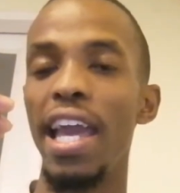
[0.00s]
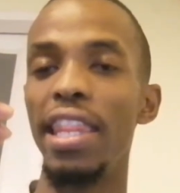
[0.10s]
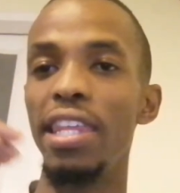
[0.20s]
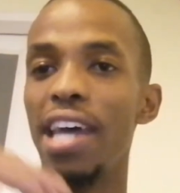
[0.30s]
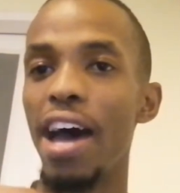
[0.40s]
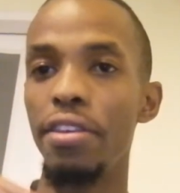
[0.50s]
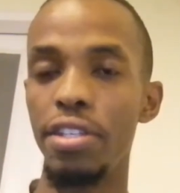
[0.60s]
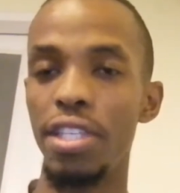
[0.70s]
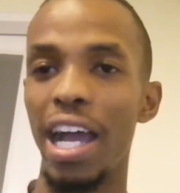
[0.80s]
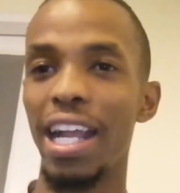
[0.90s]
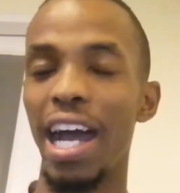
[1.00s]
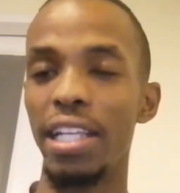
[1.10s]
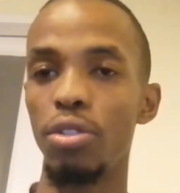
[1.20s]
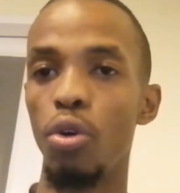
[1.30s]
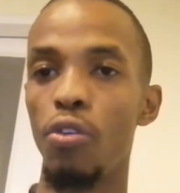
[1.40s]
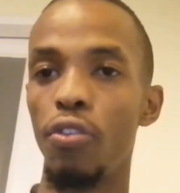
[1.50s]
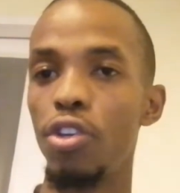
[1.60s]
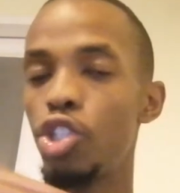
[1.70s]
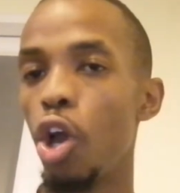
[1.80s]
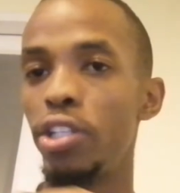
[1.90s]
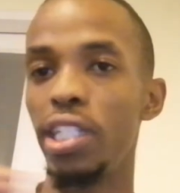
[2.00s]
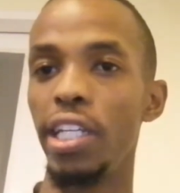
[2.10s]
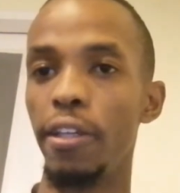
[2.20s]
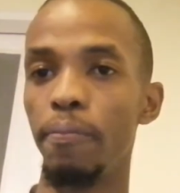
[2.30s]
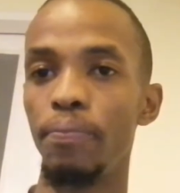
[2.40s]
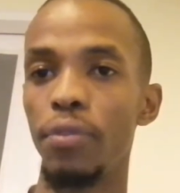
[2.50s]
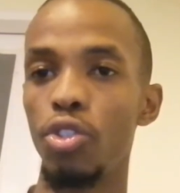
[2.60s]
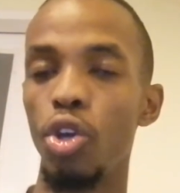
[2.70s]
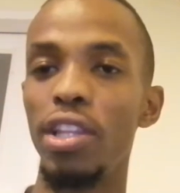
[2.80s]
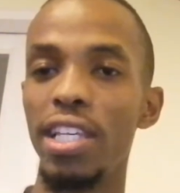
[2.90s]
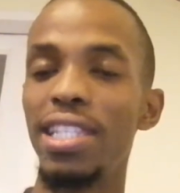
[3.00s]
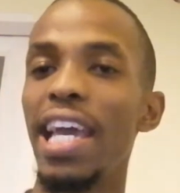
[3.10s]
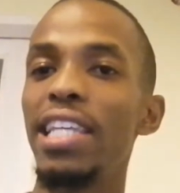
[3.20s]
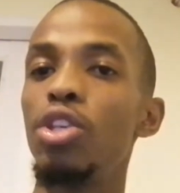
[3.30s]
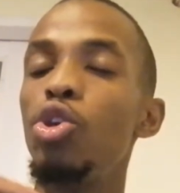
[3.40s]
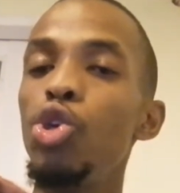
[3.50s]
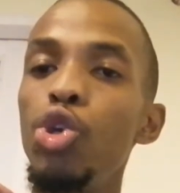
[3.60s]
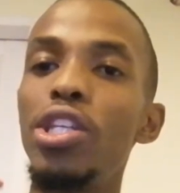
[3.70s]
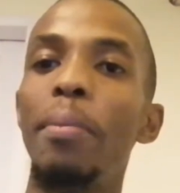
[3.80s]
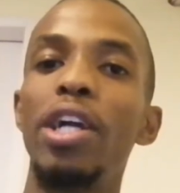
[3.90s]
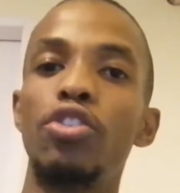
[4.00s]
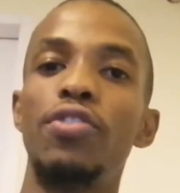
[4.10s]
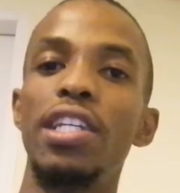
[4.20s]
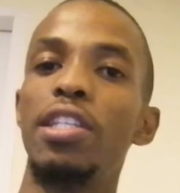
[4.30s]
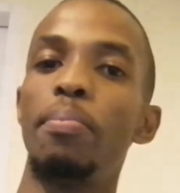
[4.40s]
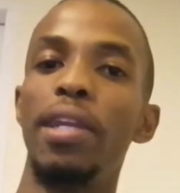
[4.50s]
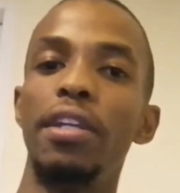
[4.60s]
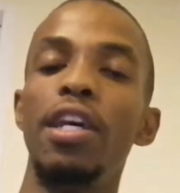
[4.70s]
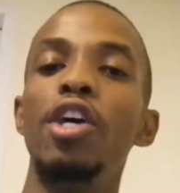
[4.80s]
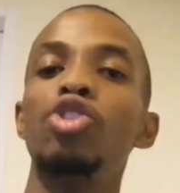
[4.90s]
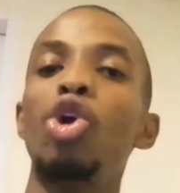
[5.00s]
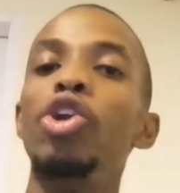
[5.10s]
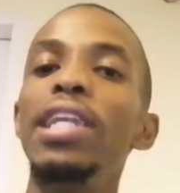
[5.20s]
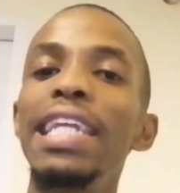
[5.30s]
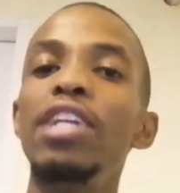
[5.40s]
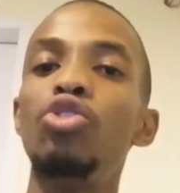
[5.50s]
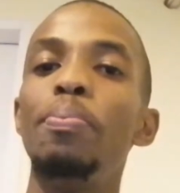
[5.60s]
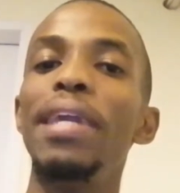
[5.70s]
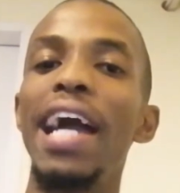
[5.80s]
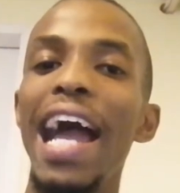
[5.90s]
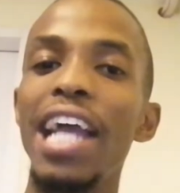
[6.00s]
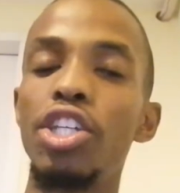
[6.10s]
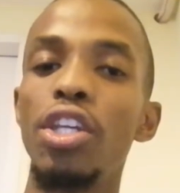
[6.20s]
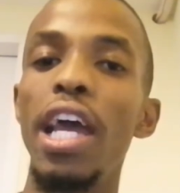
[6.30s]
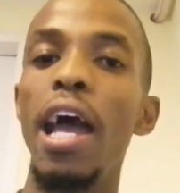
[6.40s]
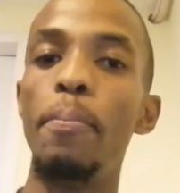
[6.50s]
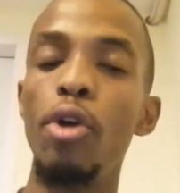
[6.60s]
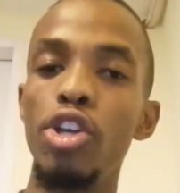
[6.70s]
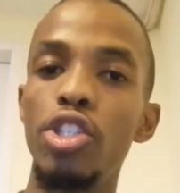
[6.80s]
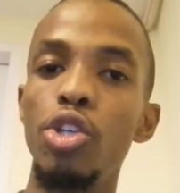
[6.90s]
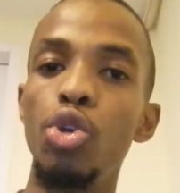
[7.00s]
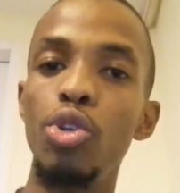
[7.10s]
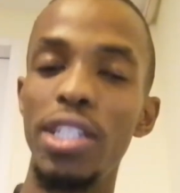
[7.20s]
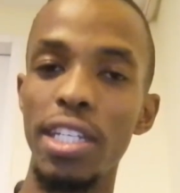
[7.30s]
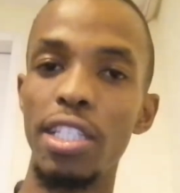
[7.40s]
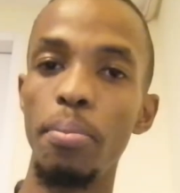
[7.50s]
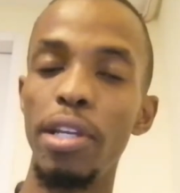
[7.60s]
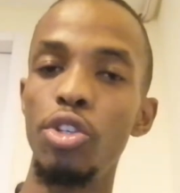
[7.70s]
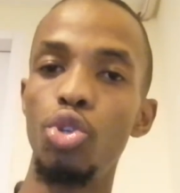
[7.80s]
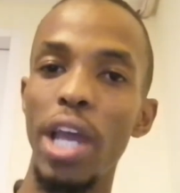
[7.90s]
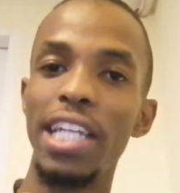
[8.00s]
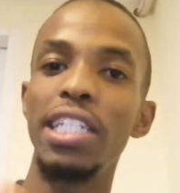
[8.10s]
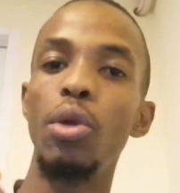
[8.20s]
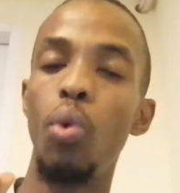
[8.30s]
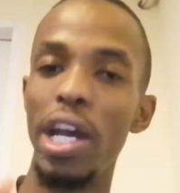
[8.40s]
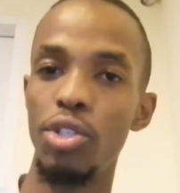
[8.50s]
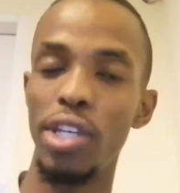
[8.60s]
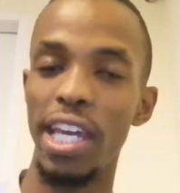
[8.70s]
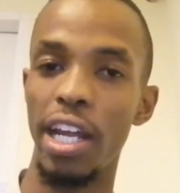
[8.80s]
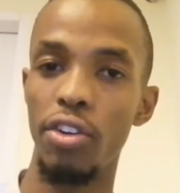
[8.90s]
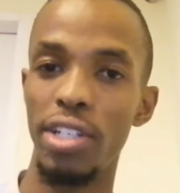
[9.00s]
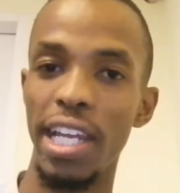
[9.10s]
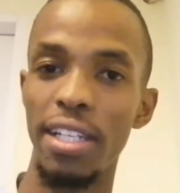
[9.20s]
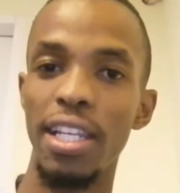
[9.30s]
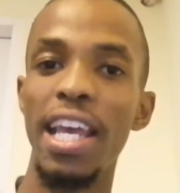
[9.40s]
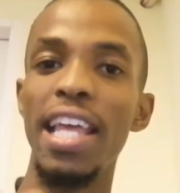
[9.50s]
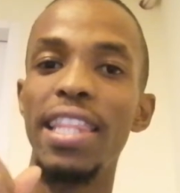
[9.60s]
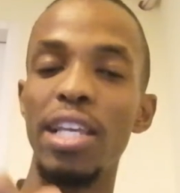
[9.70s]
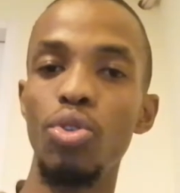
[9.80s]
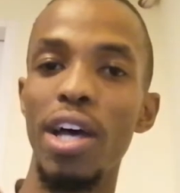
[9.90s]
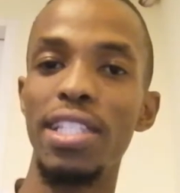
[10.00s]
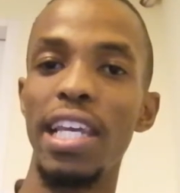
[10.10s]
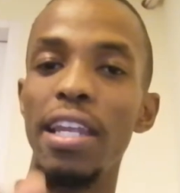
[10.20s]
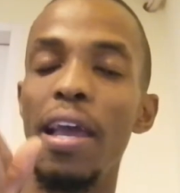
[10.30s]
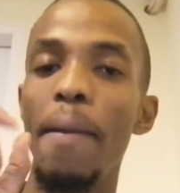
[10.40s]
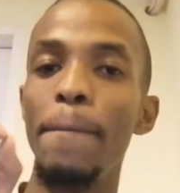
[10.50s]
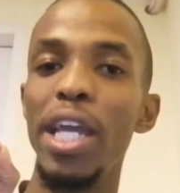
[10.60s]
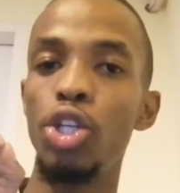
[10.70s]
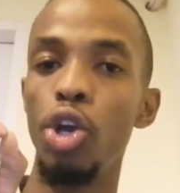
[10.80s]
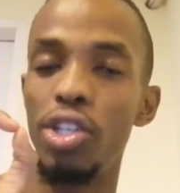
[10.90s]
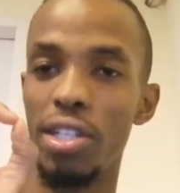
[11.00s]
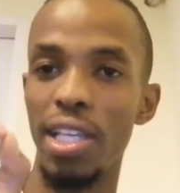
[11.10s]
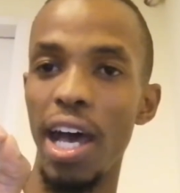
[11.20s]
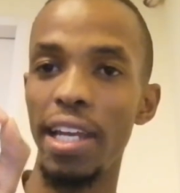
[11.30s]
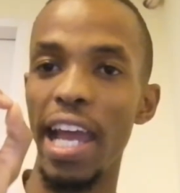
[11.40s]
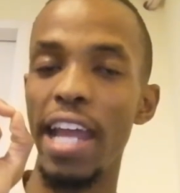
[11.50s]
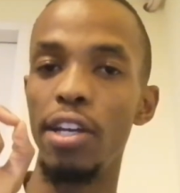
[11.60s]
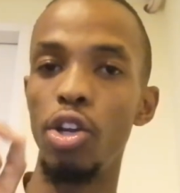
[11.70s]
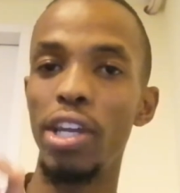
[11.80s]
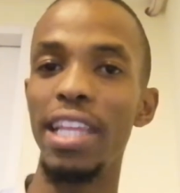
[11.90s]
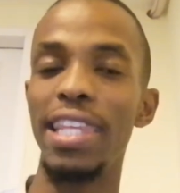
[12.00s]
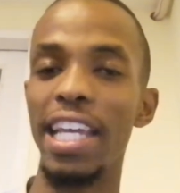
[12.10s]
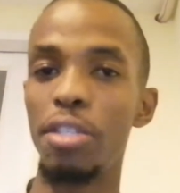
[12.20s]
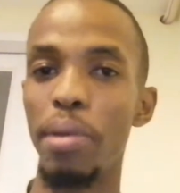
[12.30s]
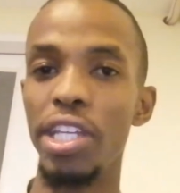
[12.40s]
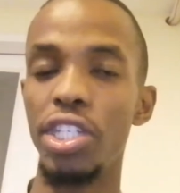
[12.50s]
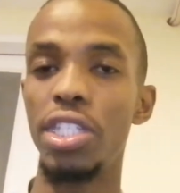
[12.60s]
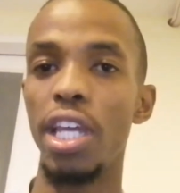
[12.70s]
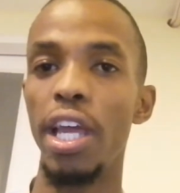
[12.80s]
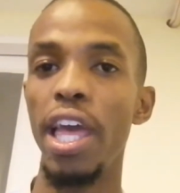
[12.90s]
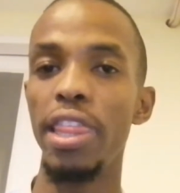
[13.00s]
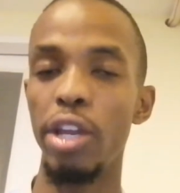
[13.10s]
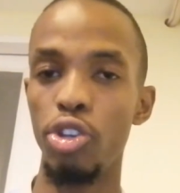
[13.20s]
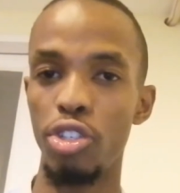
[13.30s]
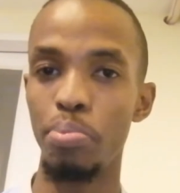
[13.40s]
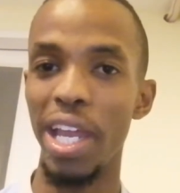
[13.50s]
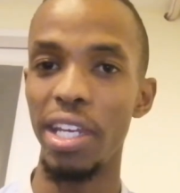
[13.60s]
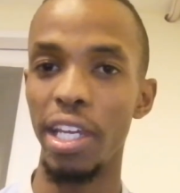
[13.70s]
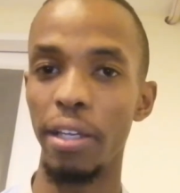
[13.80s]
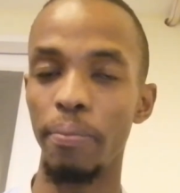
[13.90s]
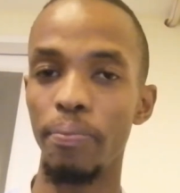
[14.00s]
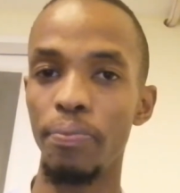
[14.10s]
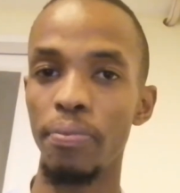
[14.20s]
And then the others are cut off totally. So this takes huge amount of discipline. So you need to be a person who is disciplined to actually want to get out of debt. That's why I say make sure you decide and look at the expenditure that you're spending.